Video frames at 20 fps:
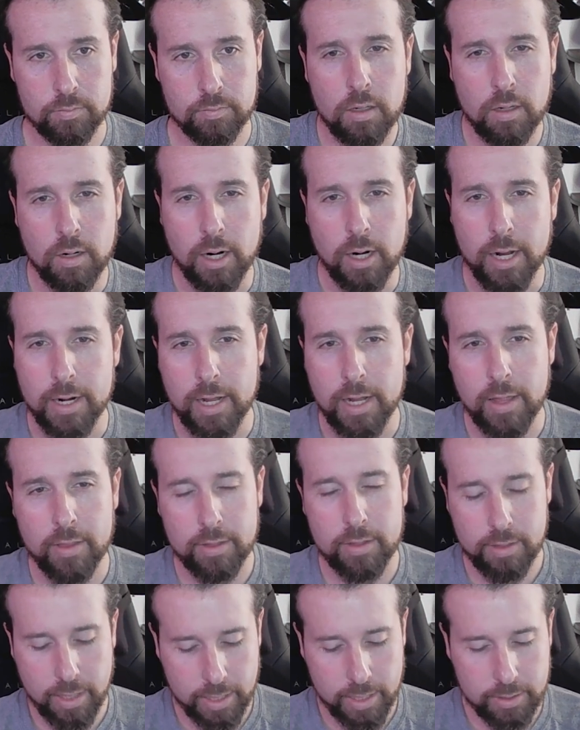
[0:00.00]
All right, now
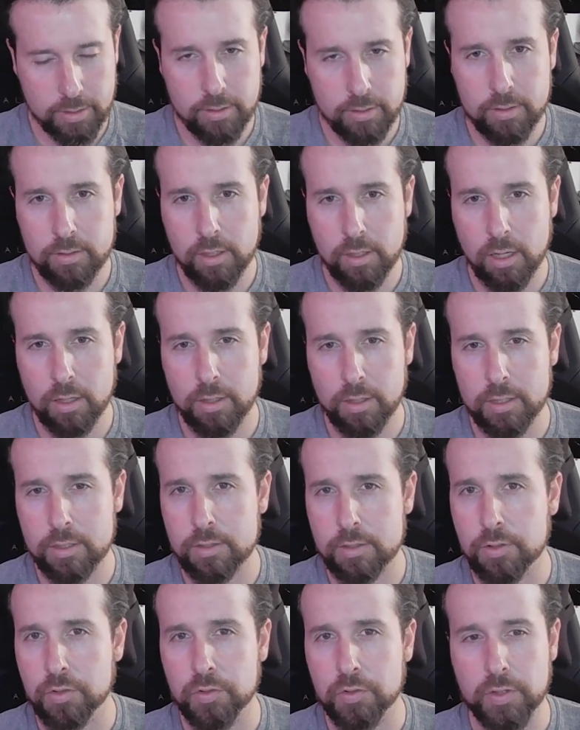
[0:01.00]
that that's installed, let's
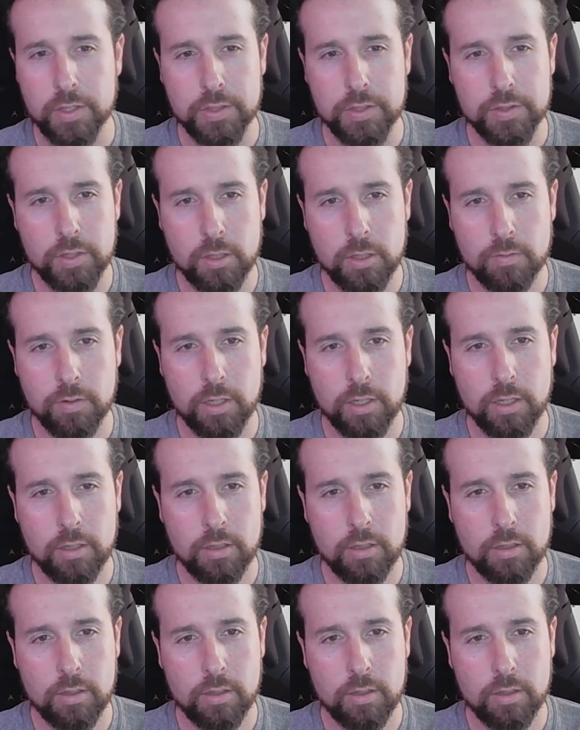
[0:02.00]
do the server.